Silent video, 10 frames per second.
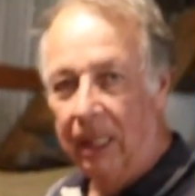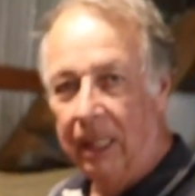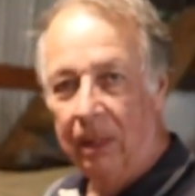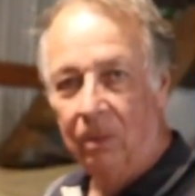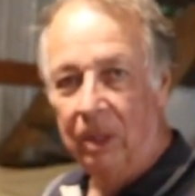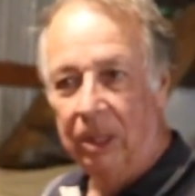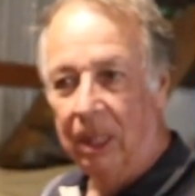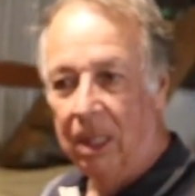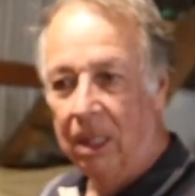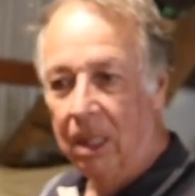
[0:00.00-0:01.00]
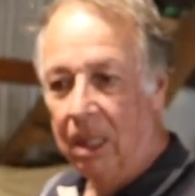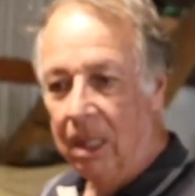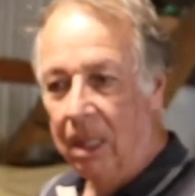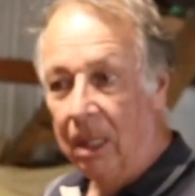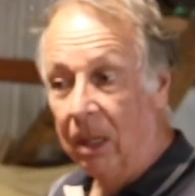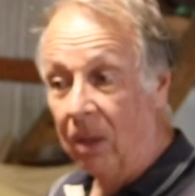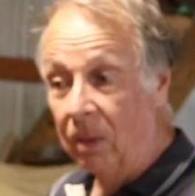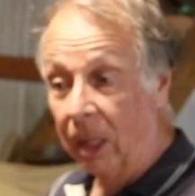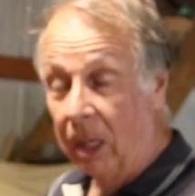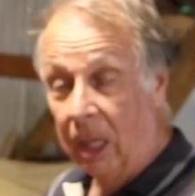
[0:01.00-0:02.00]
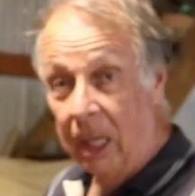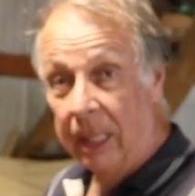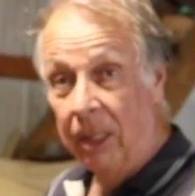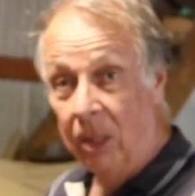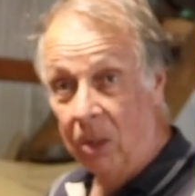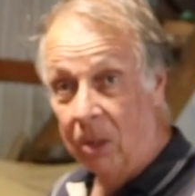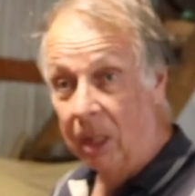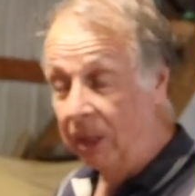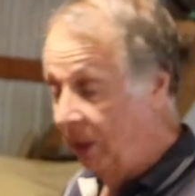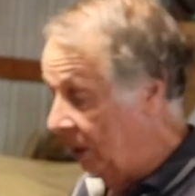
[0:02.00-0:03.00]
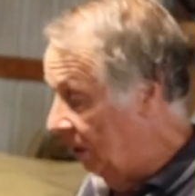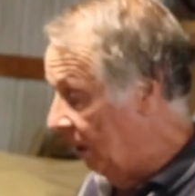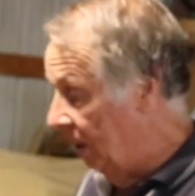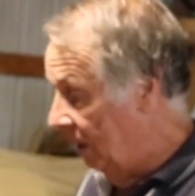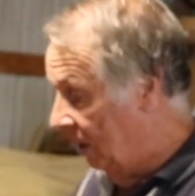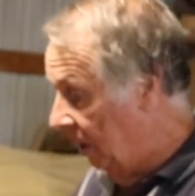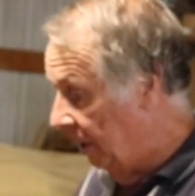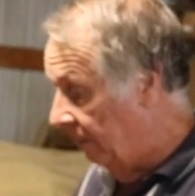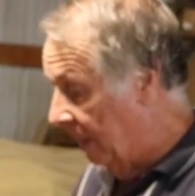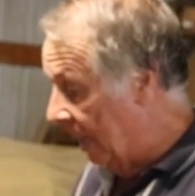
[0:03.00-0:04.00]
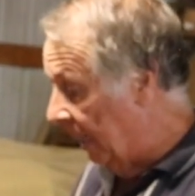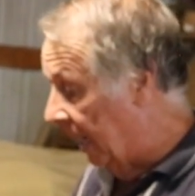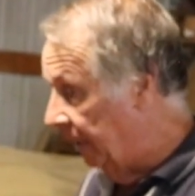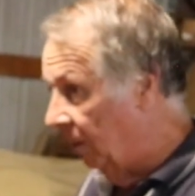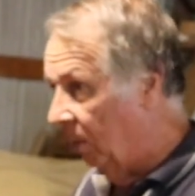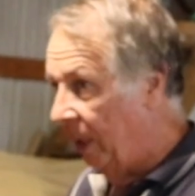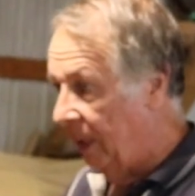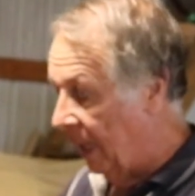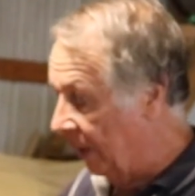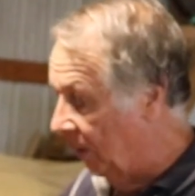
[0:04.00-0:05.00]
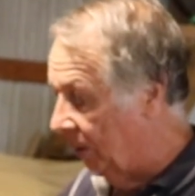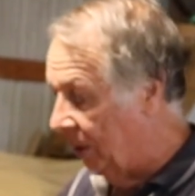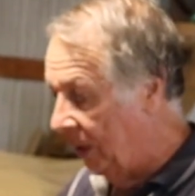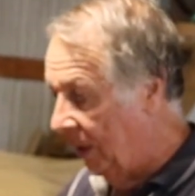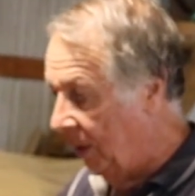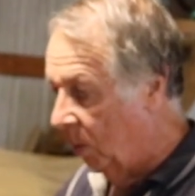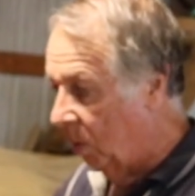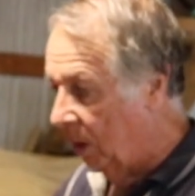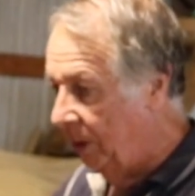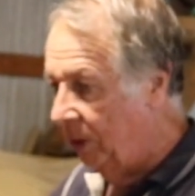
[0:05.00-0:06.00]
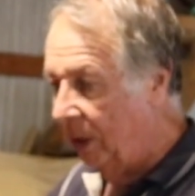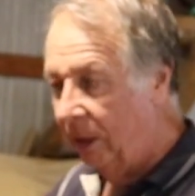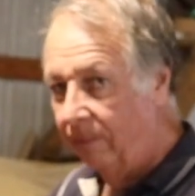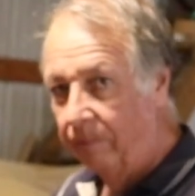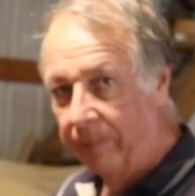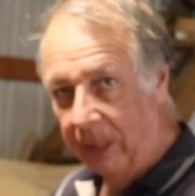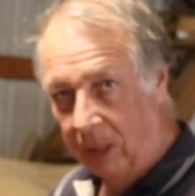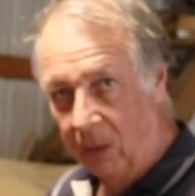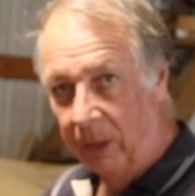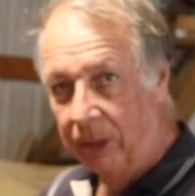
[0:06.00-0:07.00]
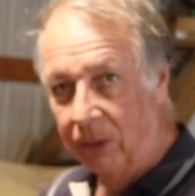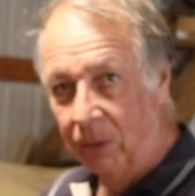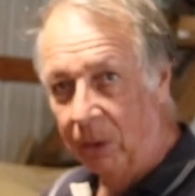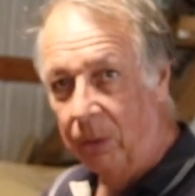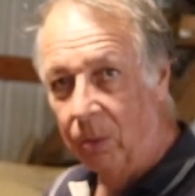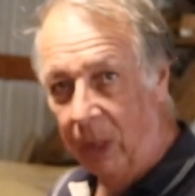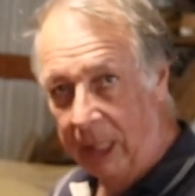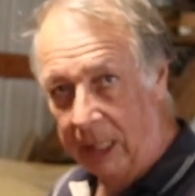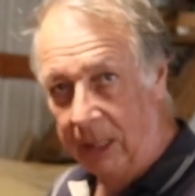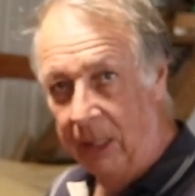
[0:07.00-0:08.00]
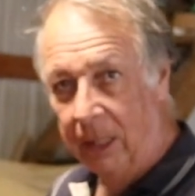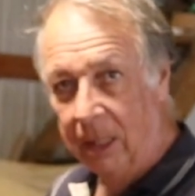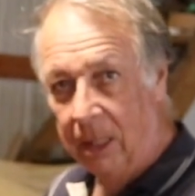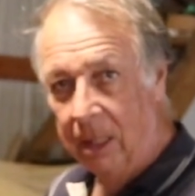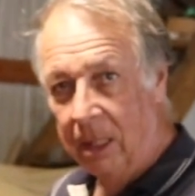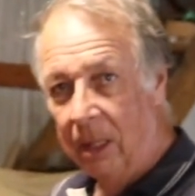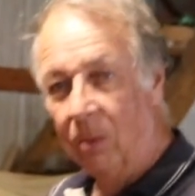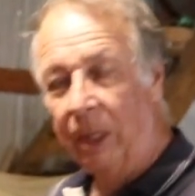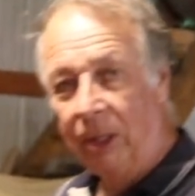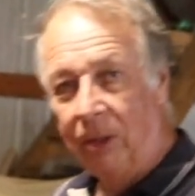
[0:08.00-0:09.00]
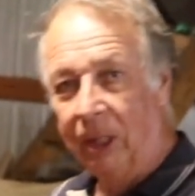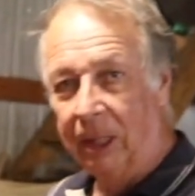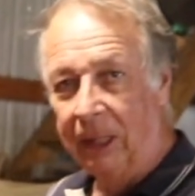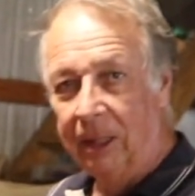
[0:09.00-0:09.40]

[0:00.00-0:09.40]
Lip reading: and it was on a lot of cars. It's a deep. I like red. I don't see any orange in it. You know, it's a true red. What do you think?